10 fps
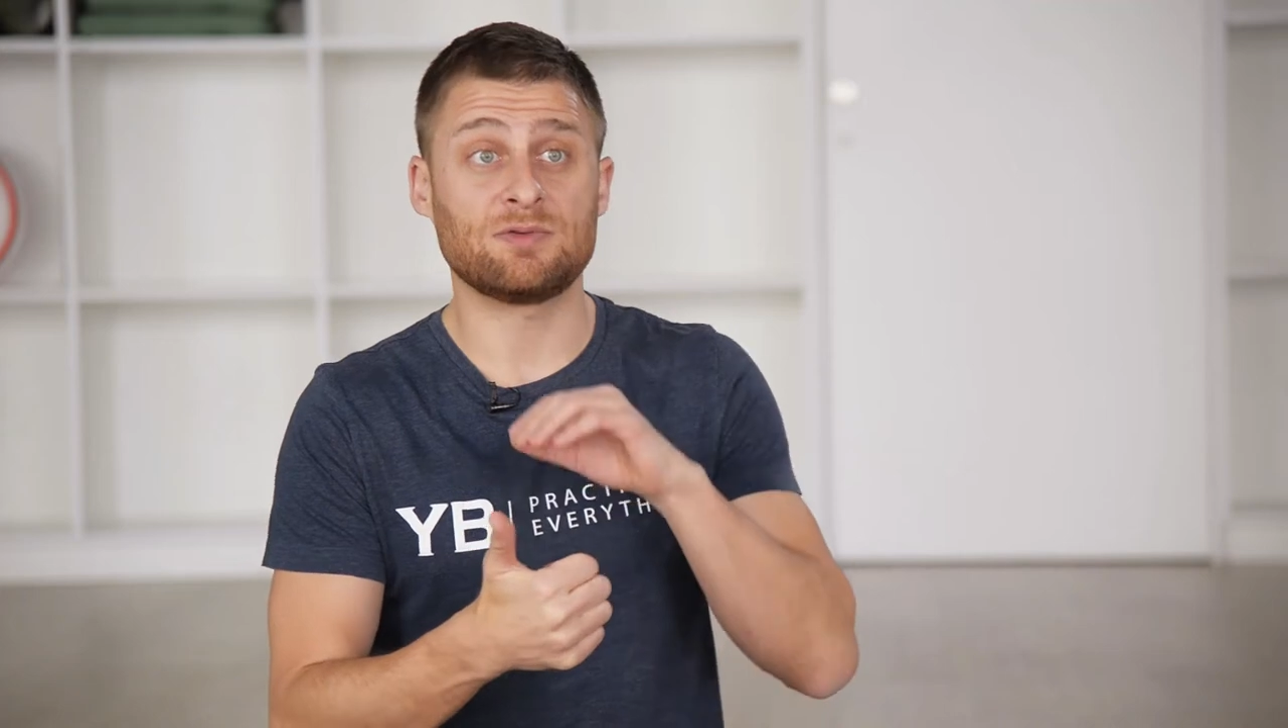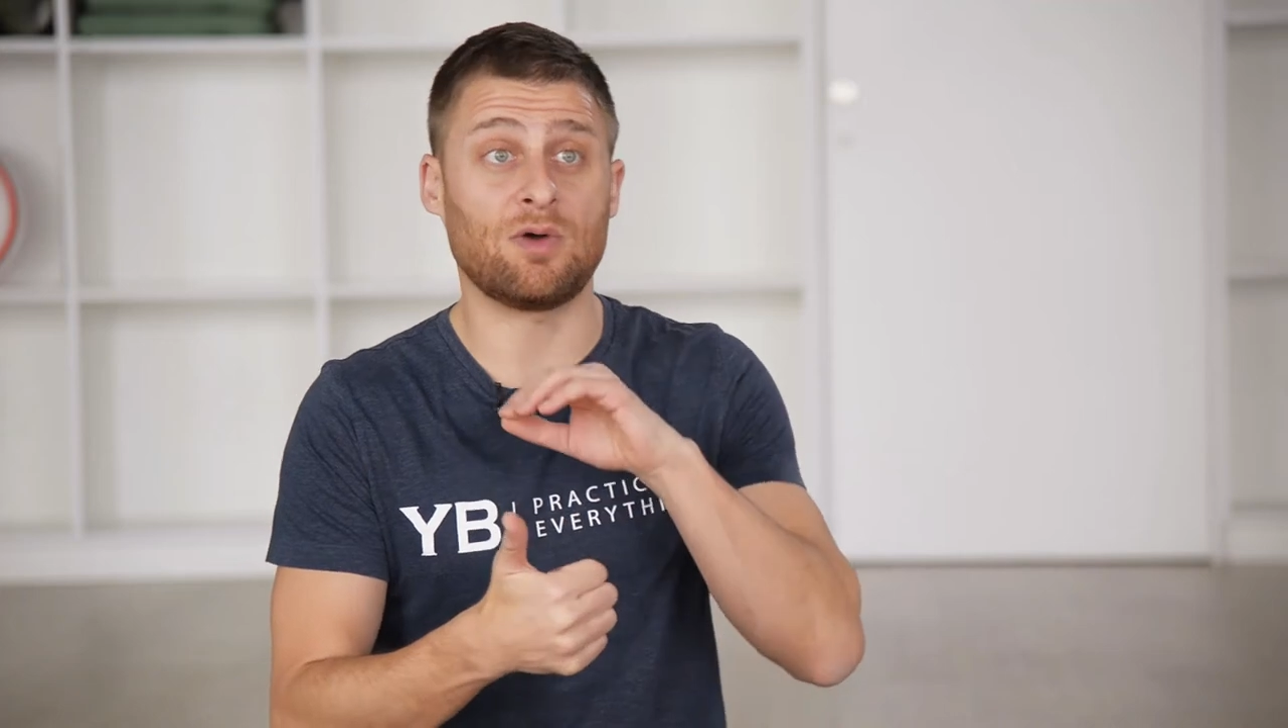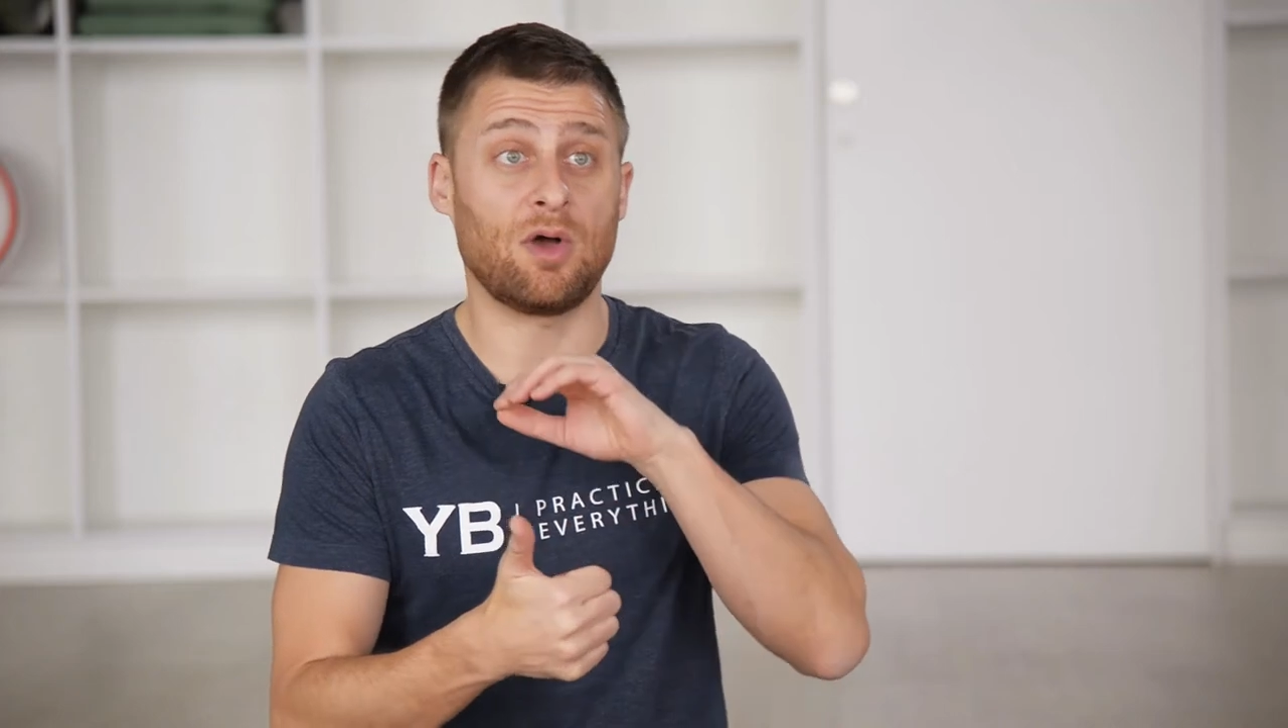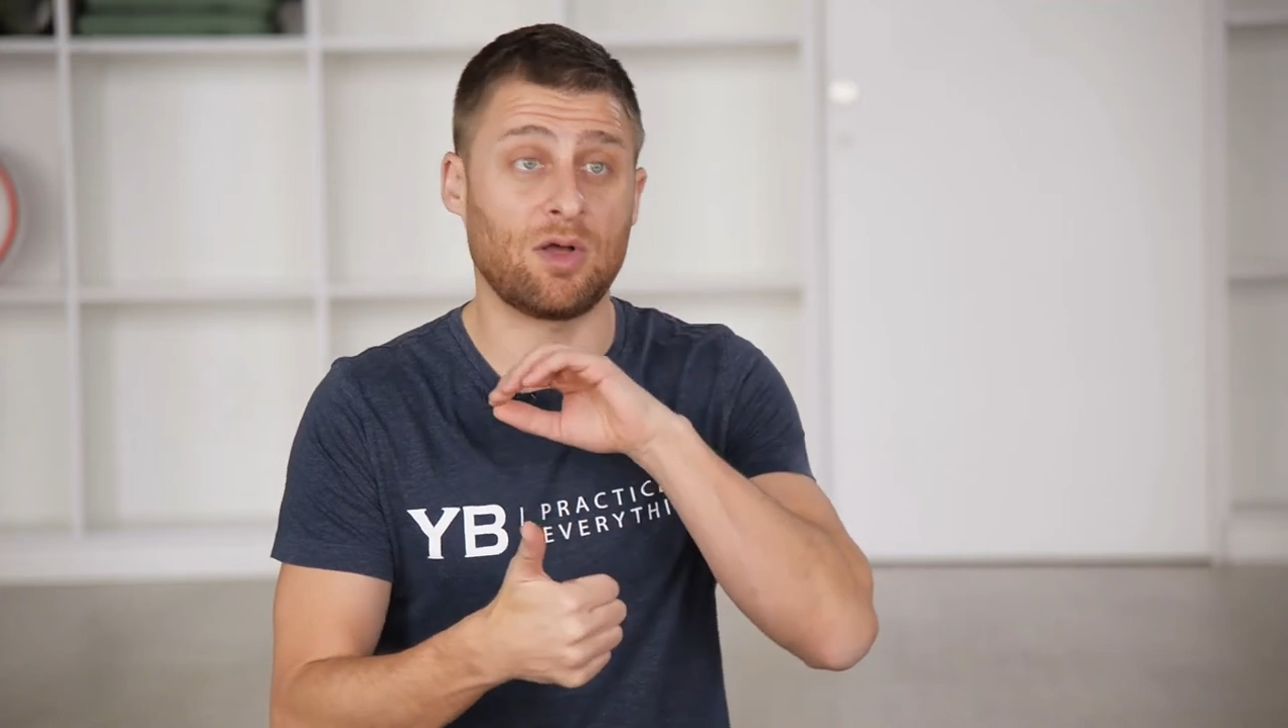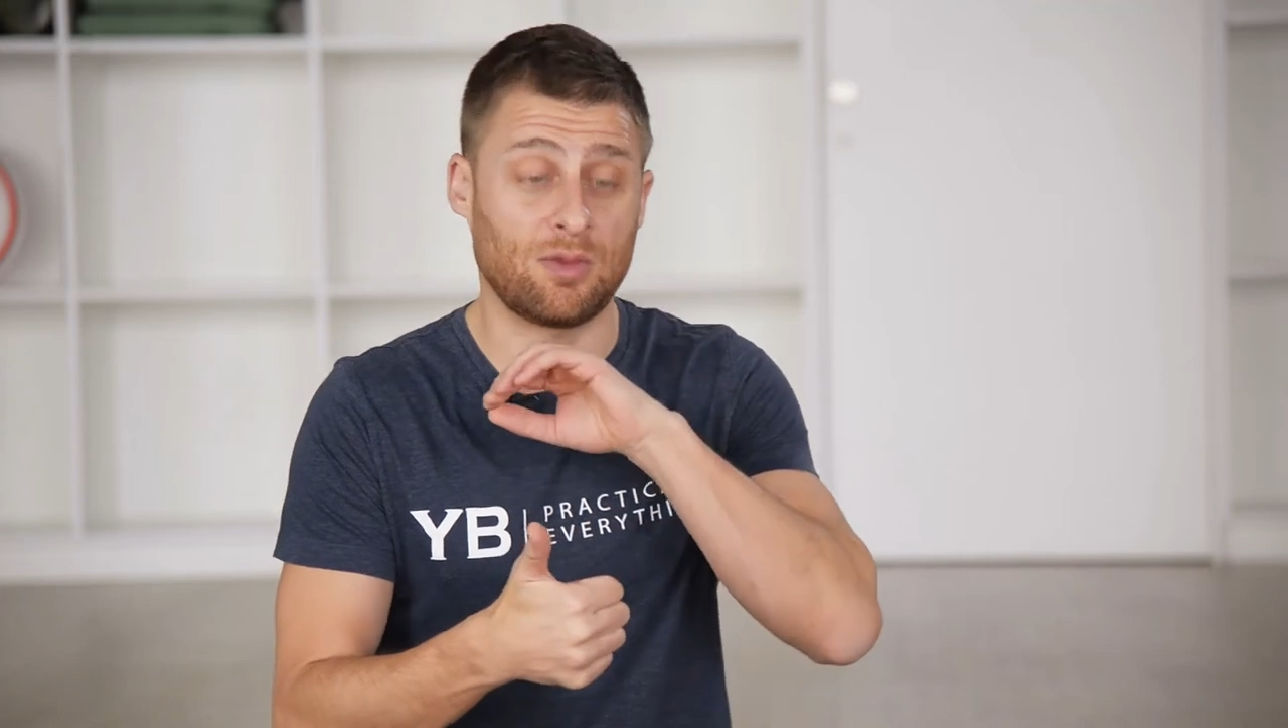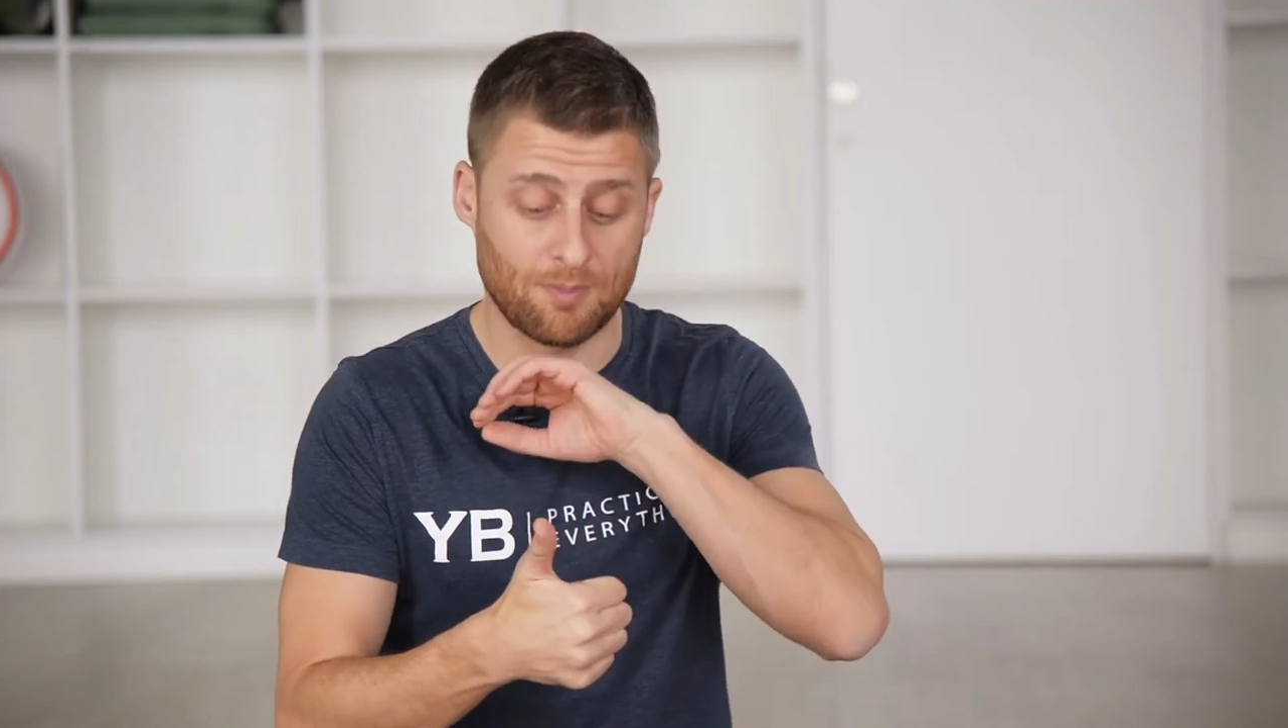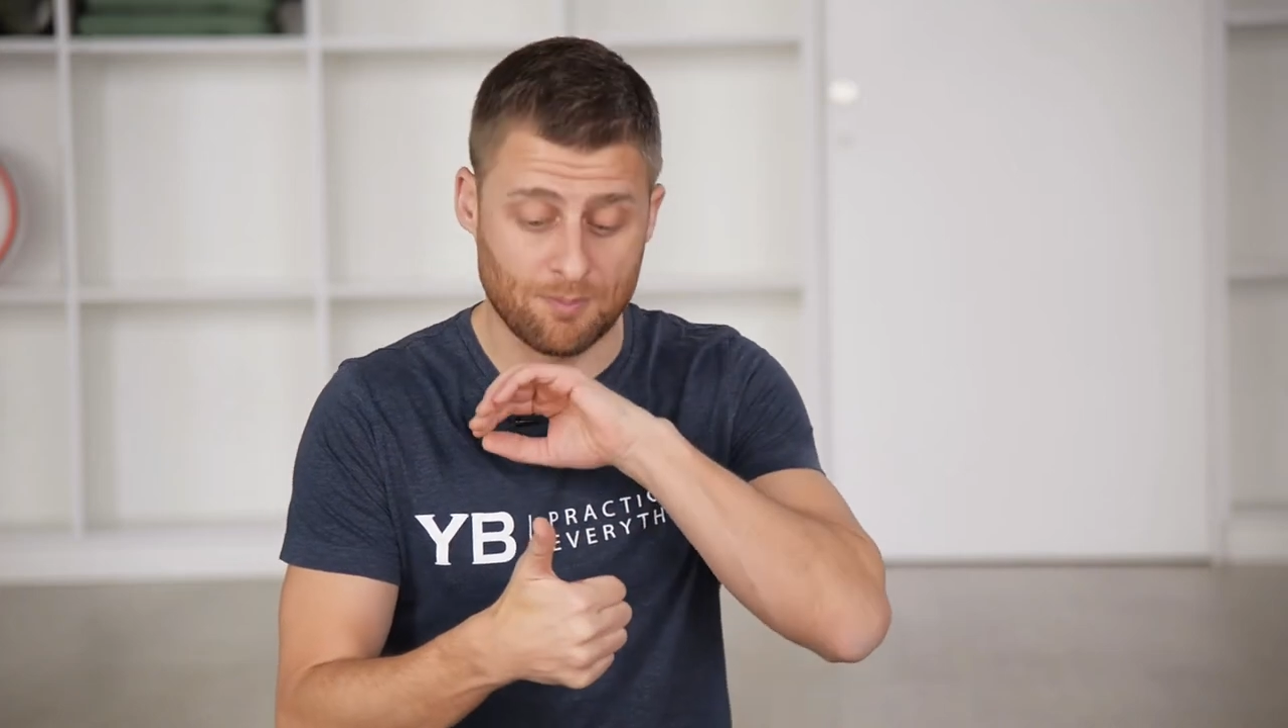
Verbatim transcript: of all,